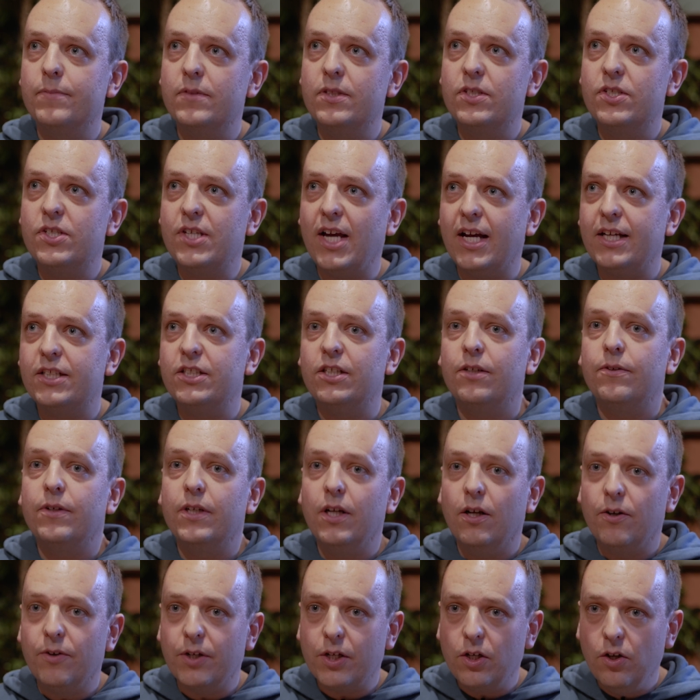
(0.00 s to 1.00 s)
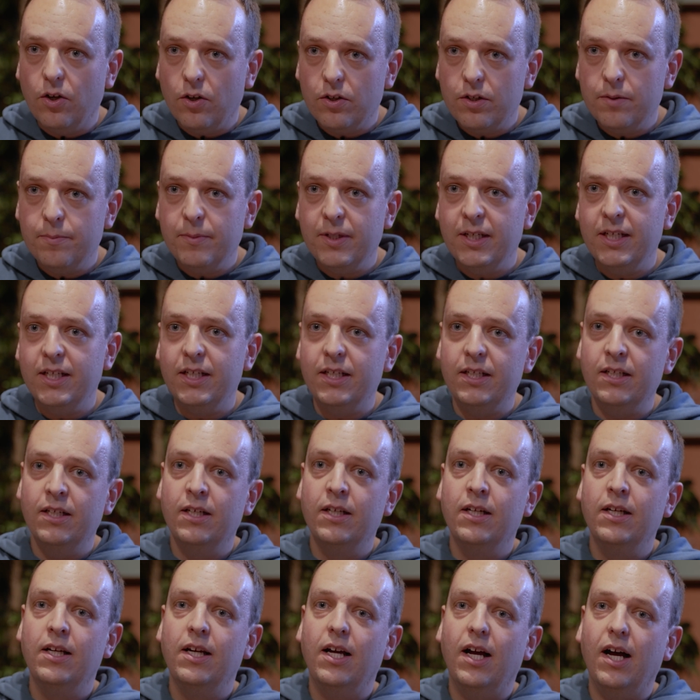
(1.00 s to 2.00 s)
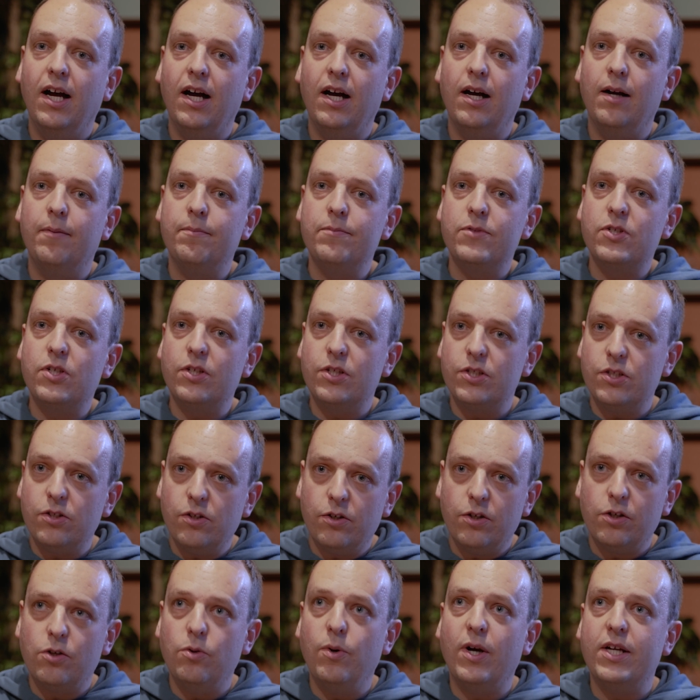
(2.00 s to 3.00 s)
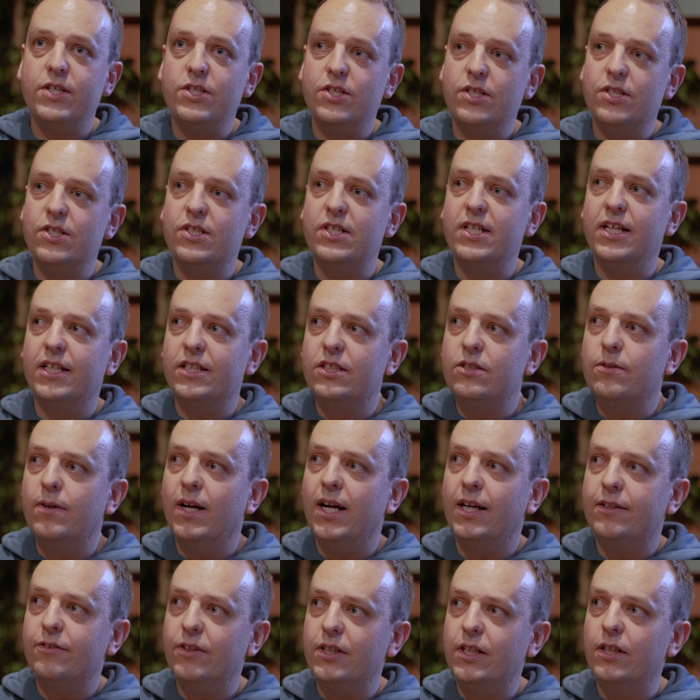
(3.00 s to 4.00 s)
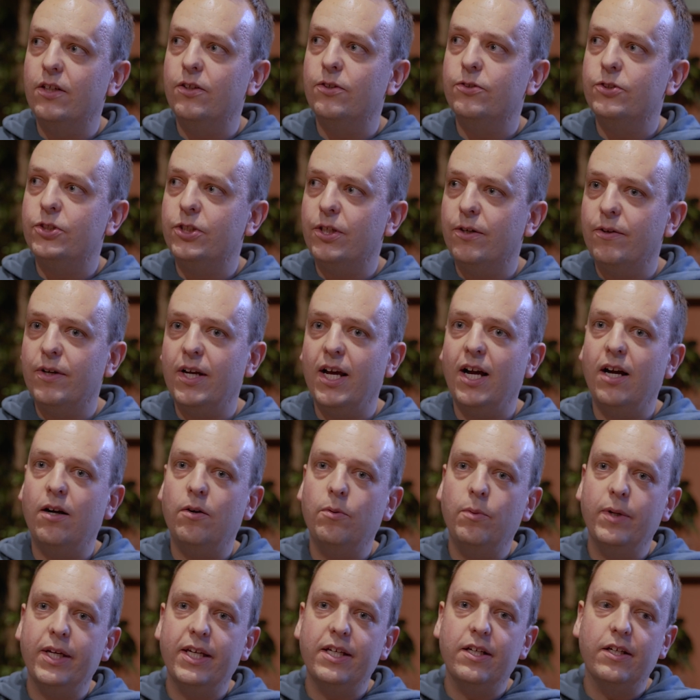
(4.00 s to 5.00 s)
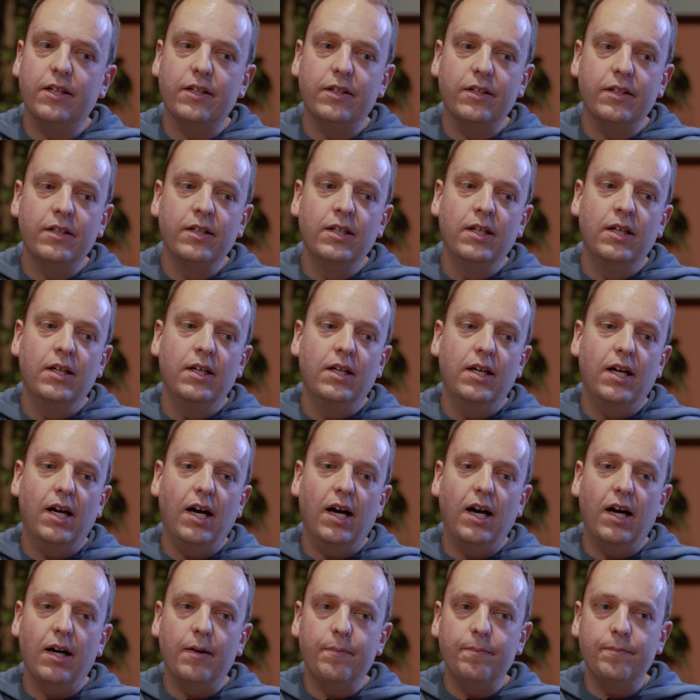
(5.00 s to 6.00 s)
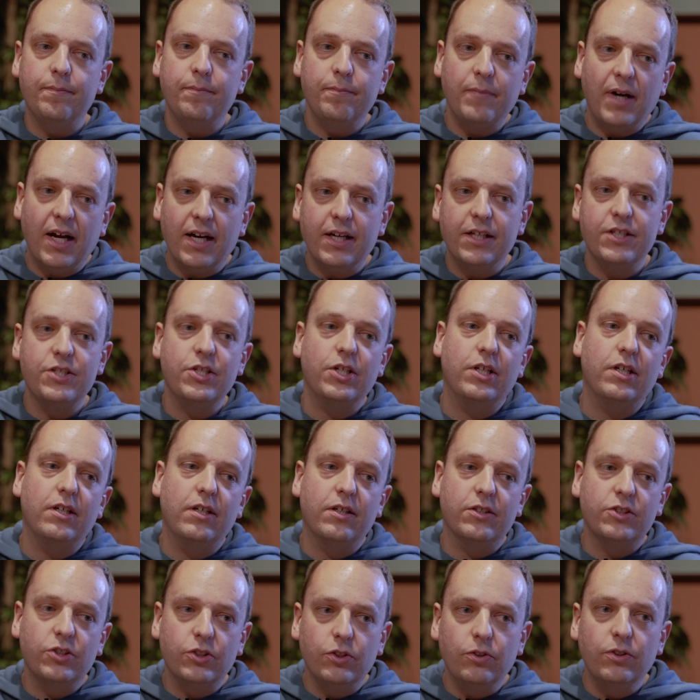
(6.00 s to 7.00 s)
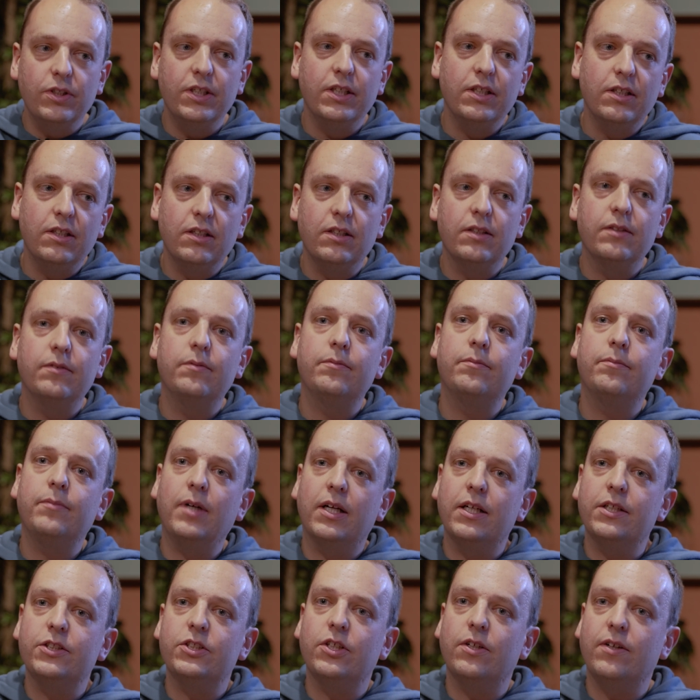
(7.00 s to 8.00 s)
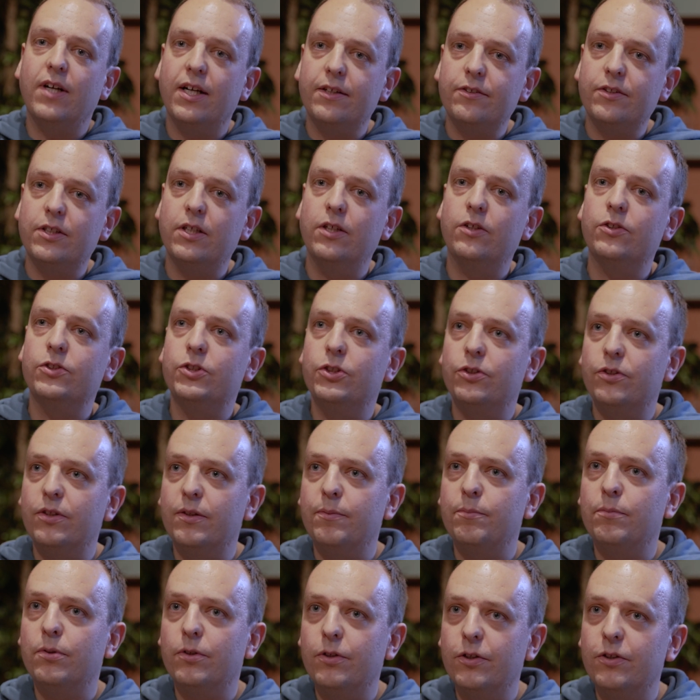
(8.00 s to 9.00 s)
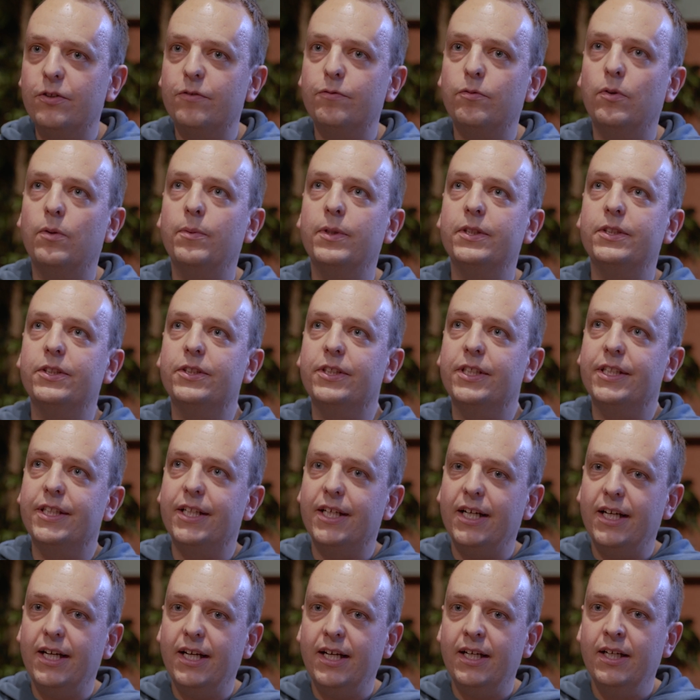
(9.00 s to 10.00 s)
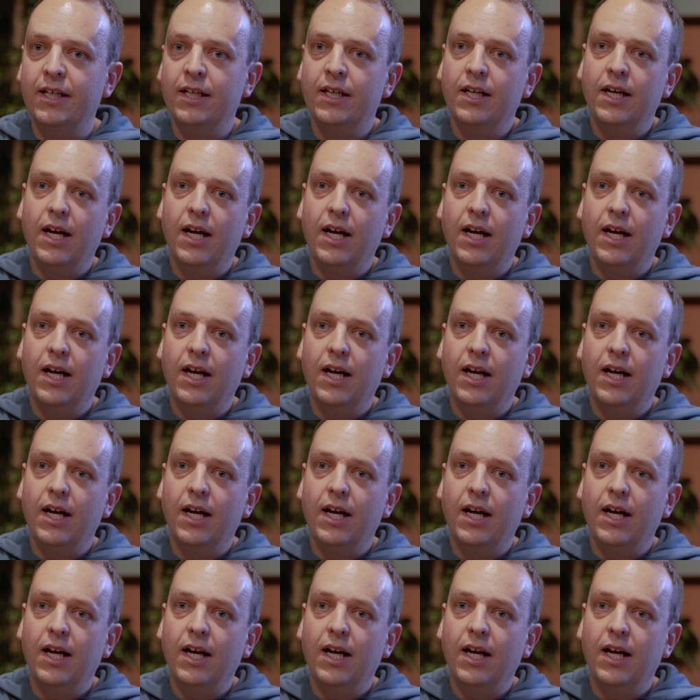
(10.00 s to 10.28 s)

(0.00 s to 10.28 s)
sector in our economy. So there's a lot of questions linked to agriculture and how we can manage our soil and manage our agriculture and improve what we're doing there.